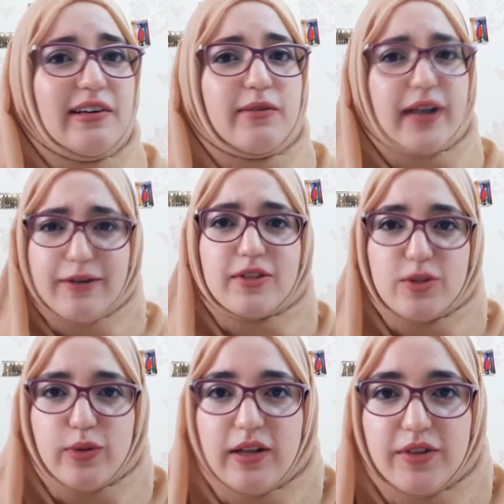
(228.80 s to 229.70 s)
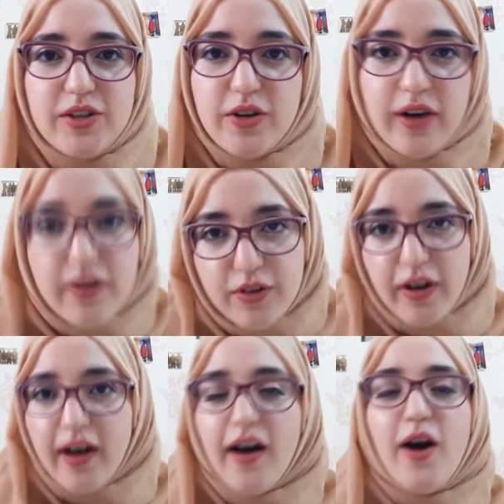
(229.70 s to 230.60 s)
when I was 12 years old, I
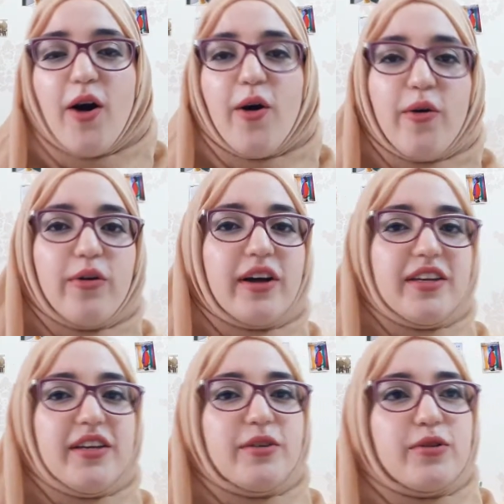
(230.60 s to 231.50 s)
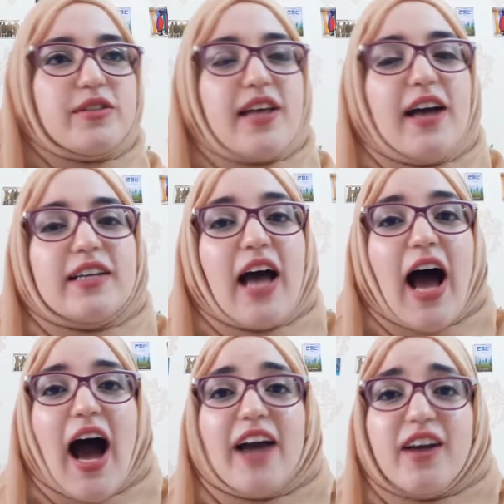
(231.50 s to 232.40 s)
forgot what year was that,
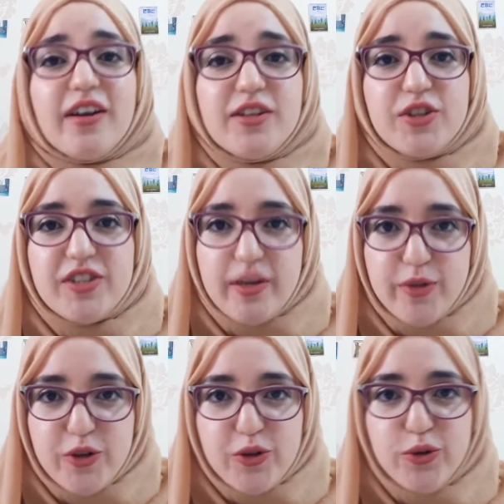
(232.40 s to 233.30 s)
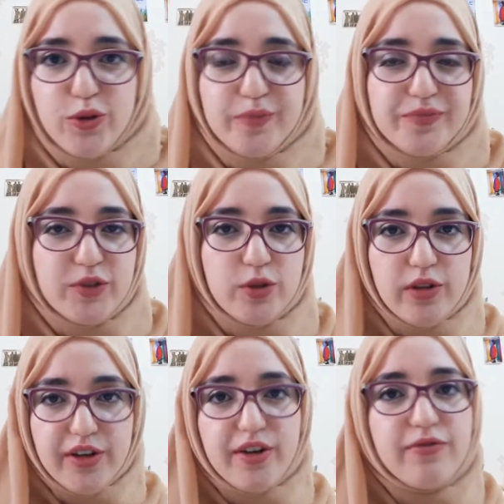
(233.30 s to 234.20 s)
I got into summer school to
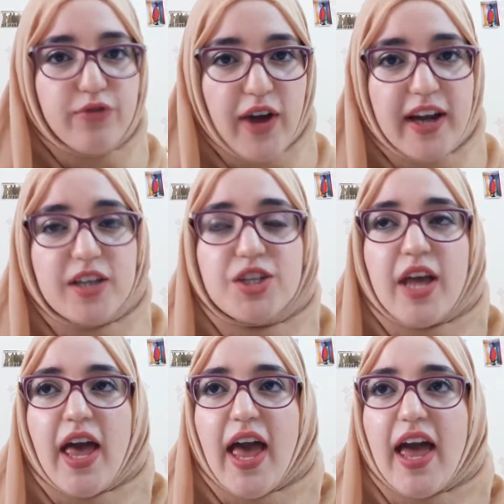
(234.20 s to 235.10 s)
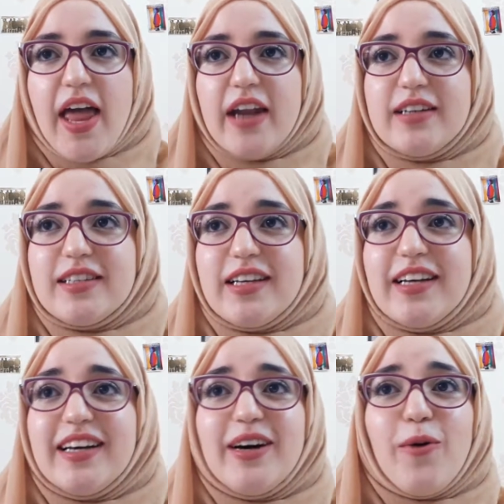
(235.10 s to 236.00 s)
learn French, and
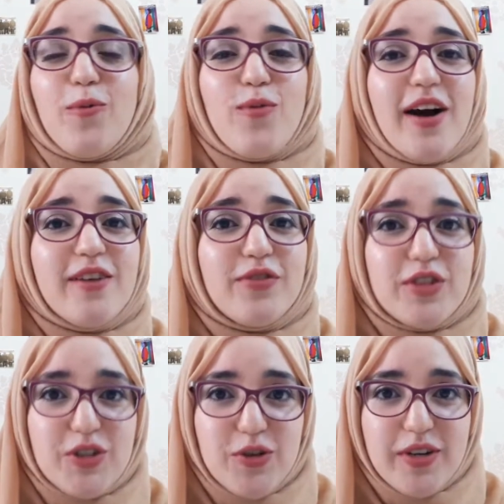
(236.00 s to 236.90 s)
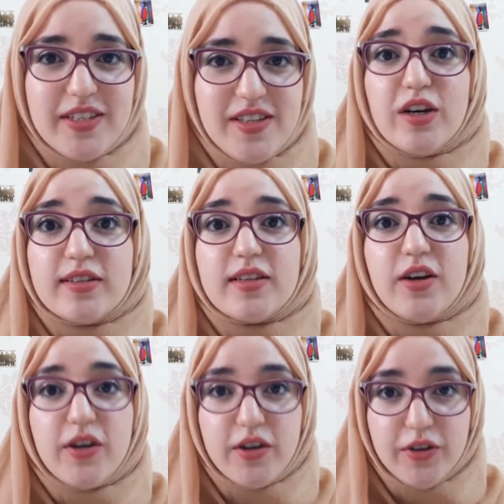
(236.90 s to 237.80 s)
one of the students was
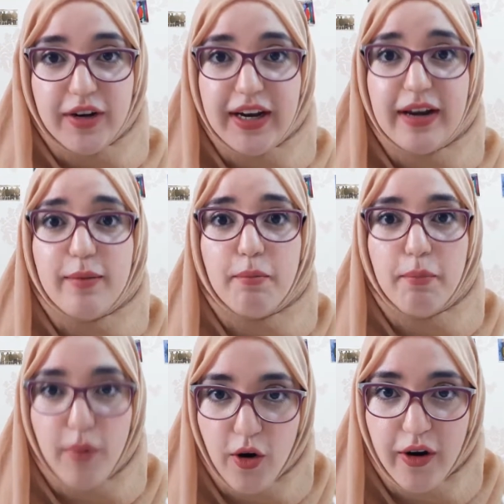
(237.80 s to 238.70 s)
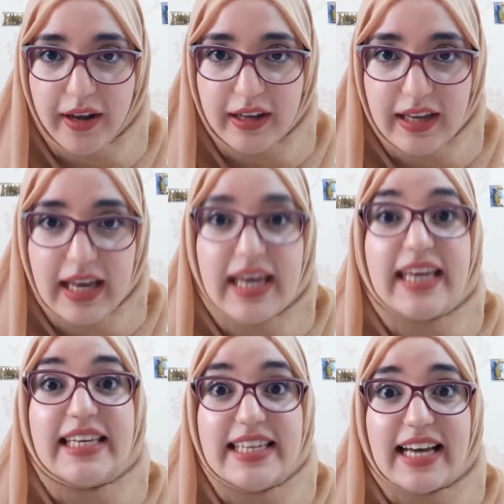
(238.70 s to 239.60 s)
a Korean boy.
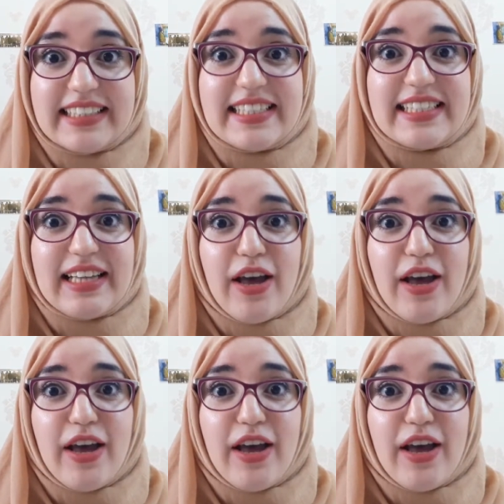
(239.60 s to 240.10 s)
Yes,